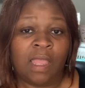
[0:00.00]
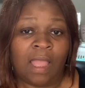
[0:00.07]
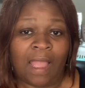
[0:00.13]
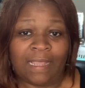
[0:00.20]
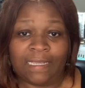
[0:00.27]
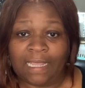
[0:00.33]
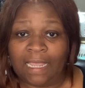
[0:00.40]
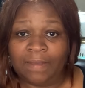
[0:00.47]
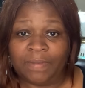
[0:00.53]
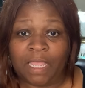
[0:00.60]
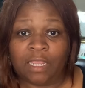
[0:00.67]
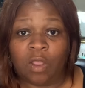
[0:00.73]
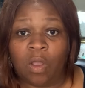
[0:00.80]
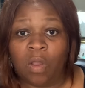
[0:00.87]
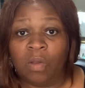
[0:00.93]
I came
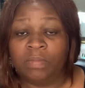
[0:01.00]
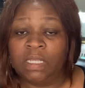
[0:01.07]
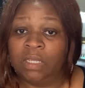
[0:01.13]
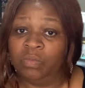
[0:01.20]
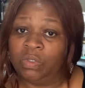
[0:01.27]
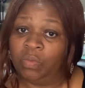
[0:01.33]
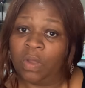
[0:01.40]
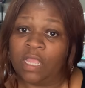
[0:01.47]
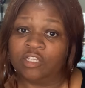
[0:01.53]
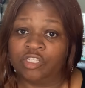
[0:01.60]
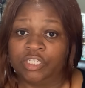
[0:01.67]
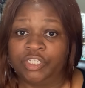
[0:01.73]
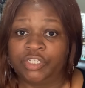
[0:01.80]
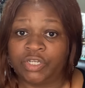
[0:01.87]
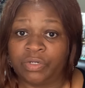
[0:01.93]
back home and we washed
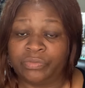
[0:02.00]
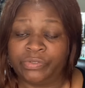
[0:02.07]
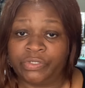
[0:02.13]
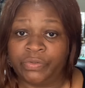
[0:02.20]
these shirts.